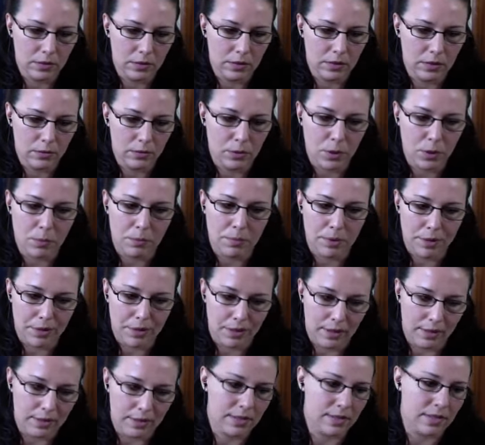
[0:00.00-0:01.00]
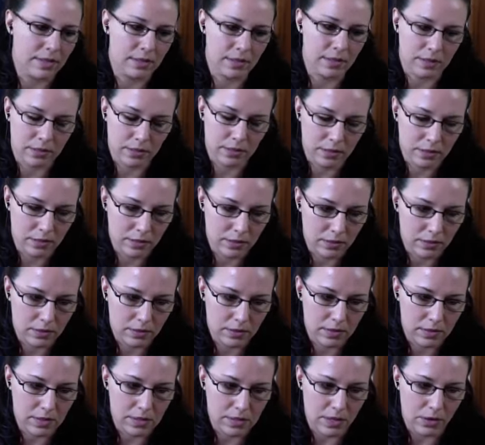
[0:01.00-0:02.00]
robust
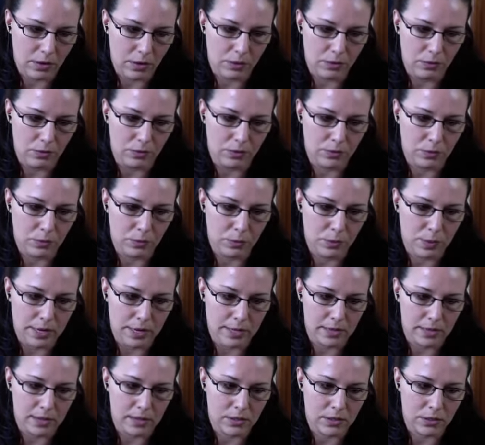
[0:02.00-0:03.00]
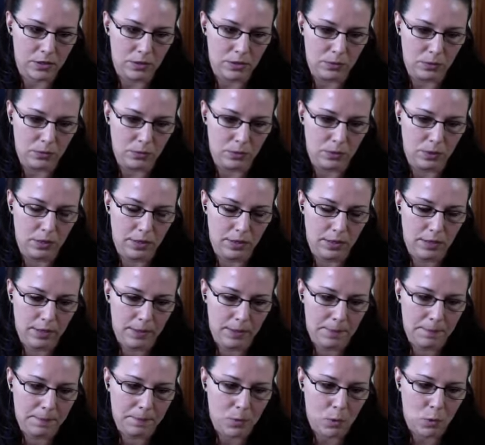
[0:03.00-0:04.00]
set of ways to
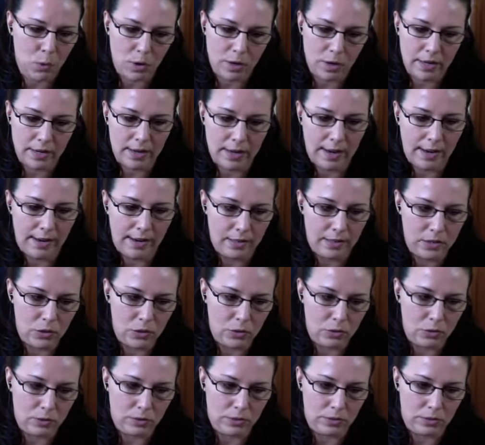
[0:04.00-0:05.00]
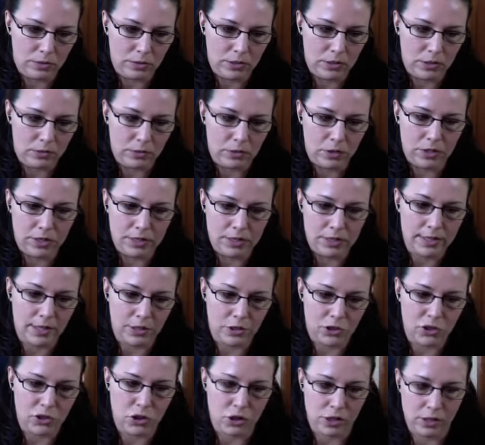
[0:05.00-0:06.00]
organize your different
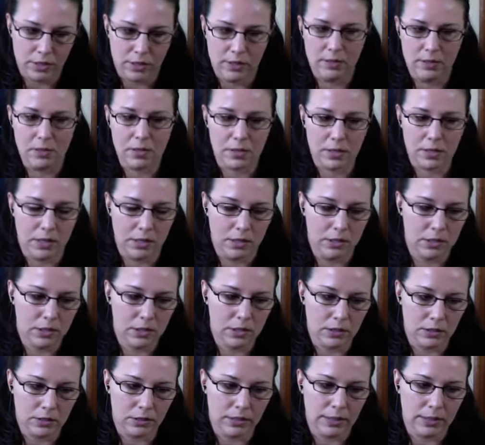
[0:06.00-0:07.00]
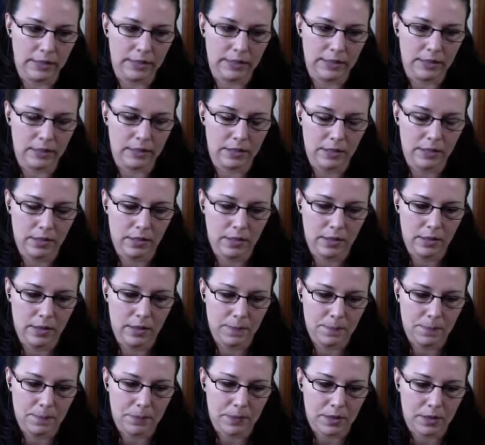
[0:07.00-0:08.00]
discussions and to like
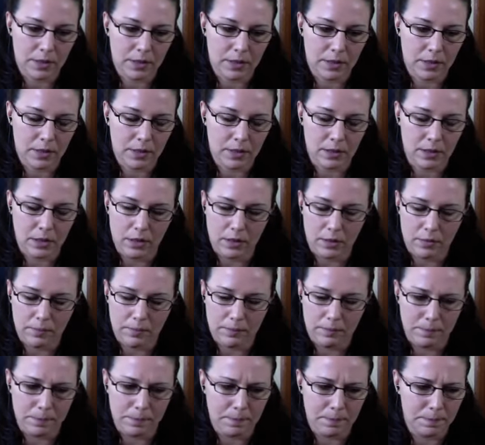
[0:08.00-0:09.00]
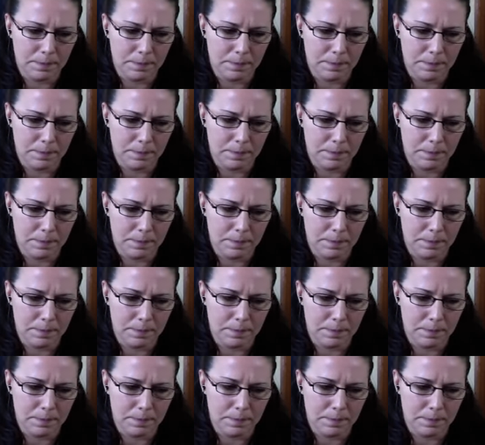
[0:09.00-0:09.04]
um,